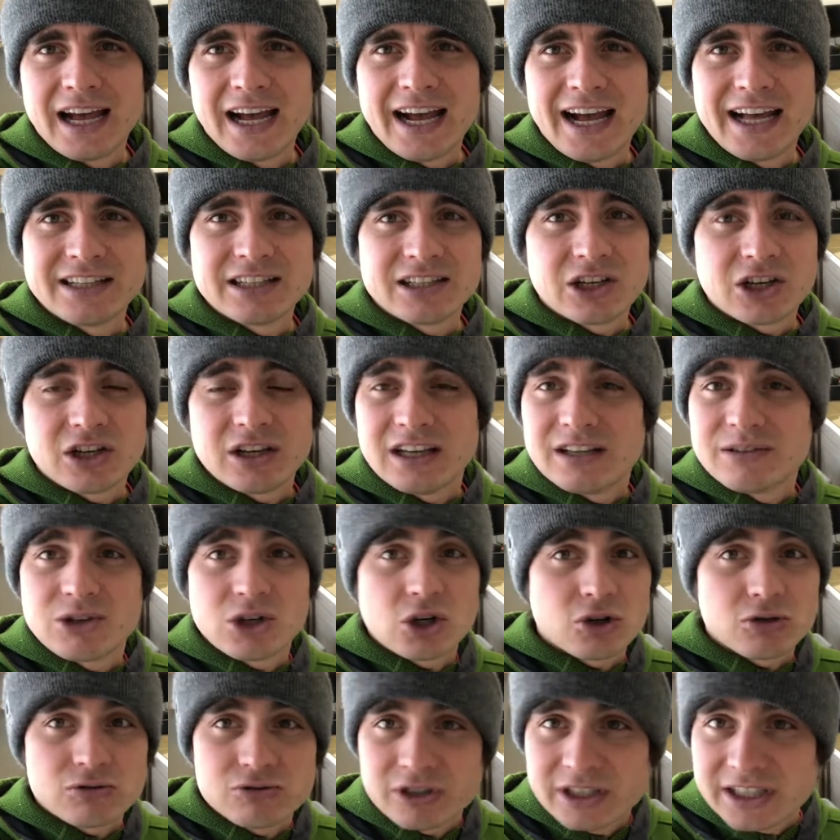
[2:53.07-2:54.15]
And
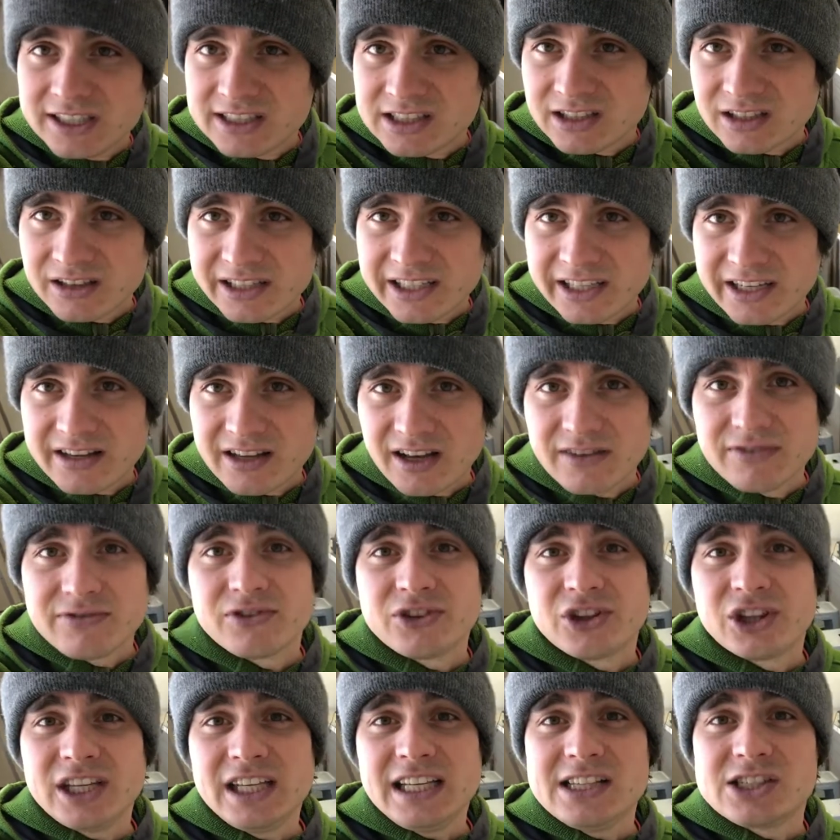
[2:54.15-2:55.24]
Crazily enough,
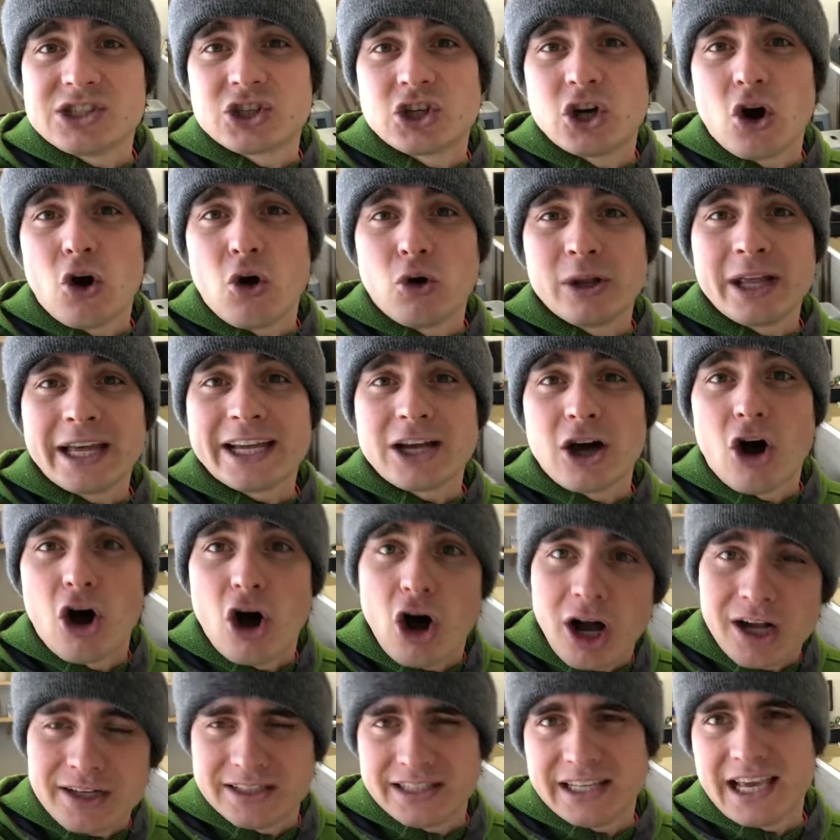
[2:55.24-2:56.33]
these go like
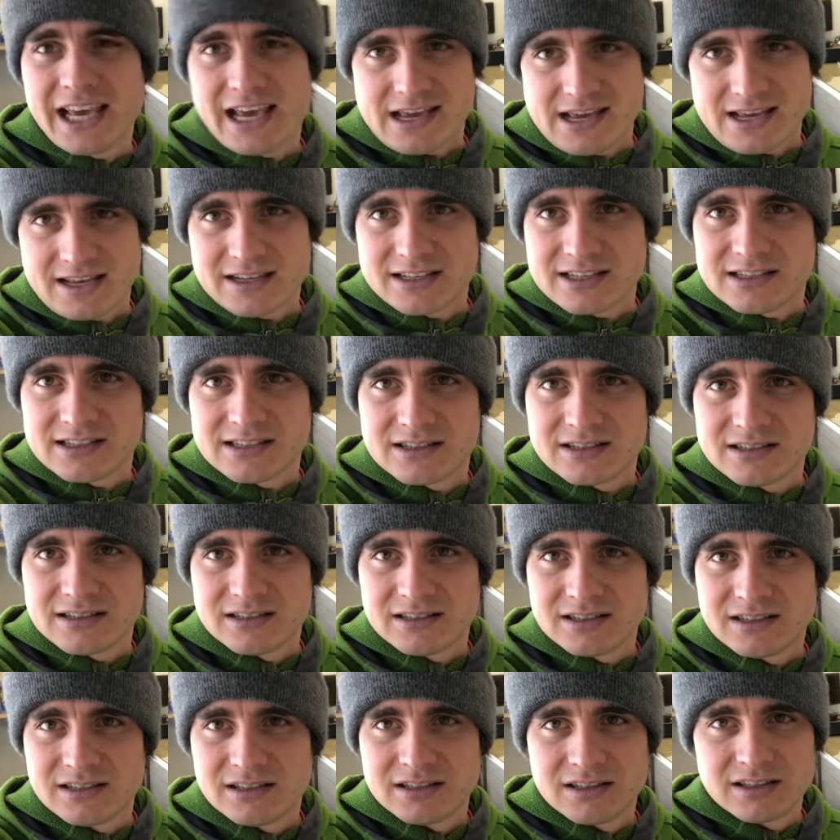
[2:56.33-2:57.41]
hotcakes.
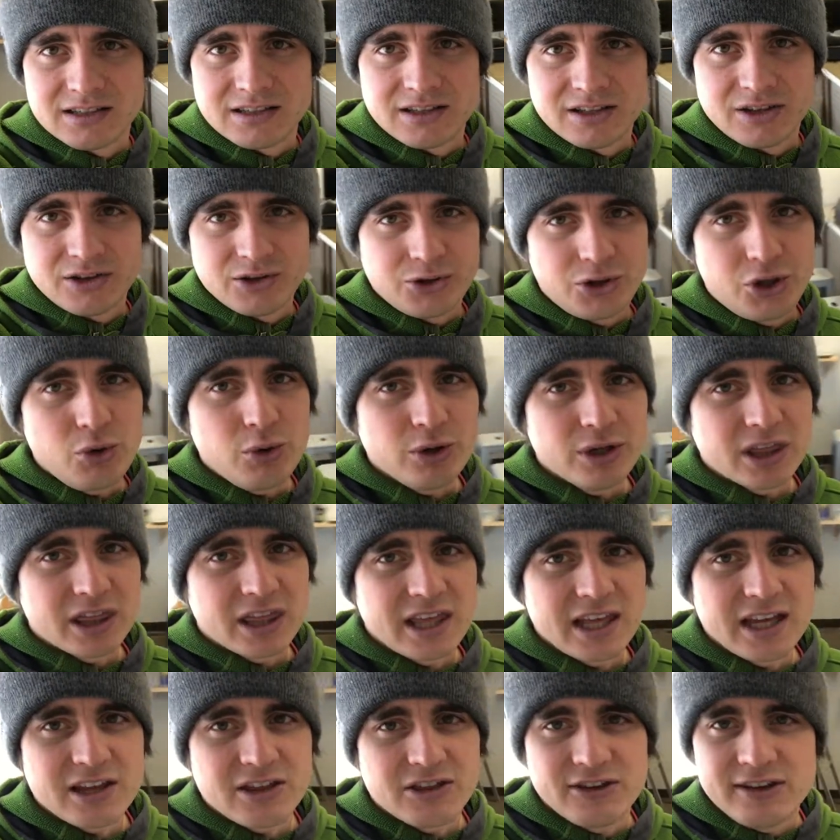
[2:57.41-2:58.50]
You would
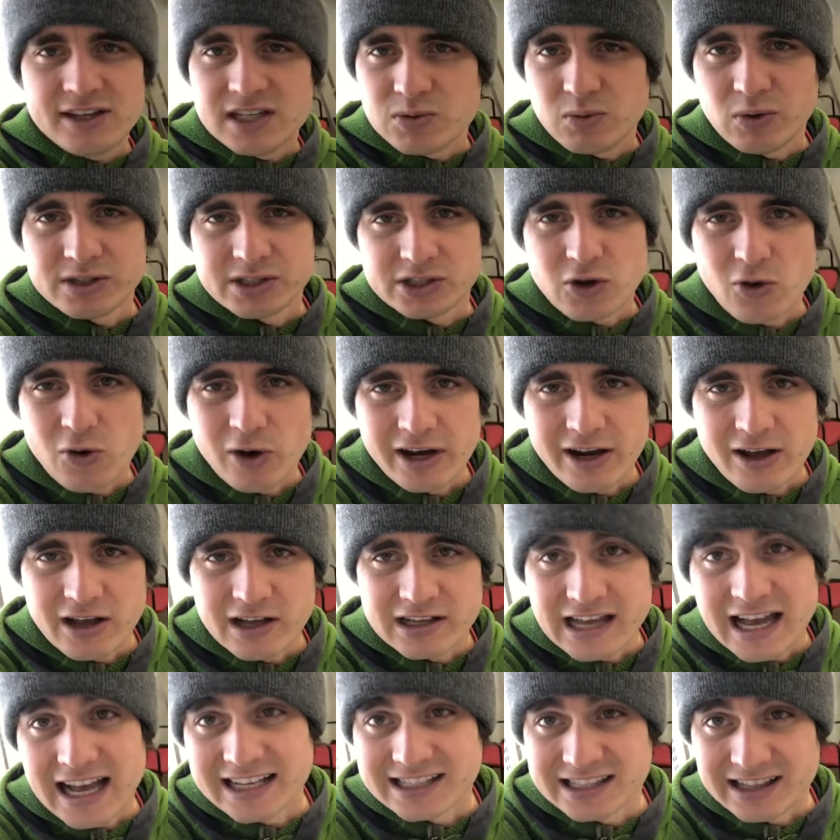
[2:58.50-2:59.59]
think these ones go at,
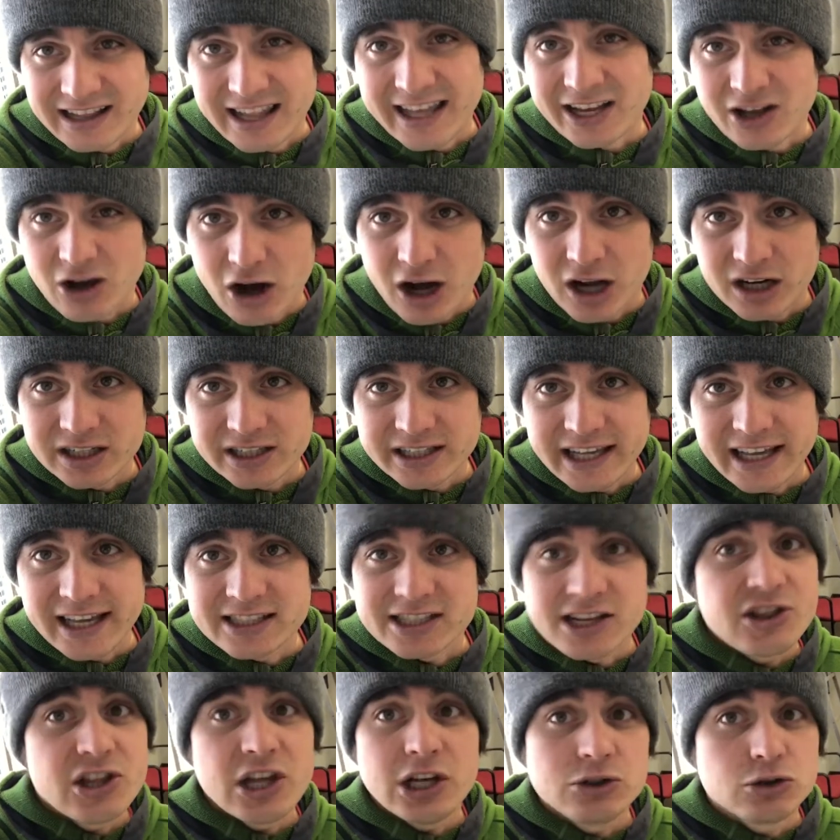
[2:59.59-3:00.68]
as like hotcakes,
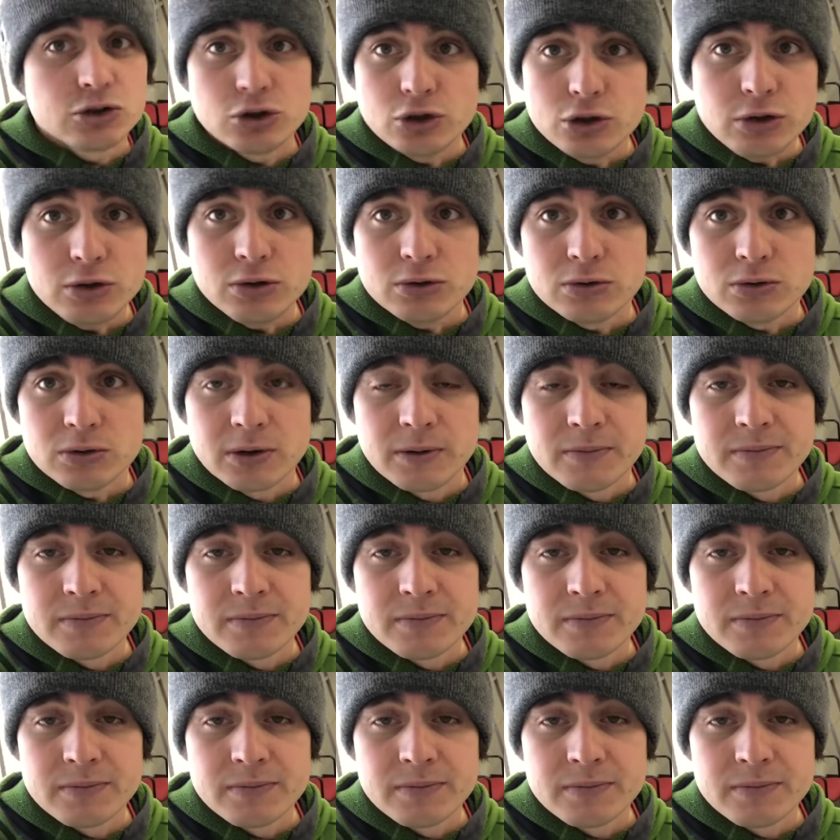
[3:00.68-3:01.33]
and they do.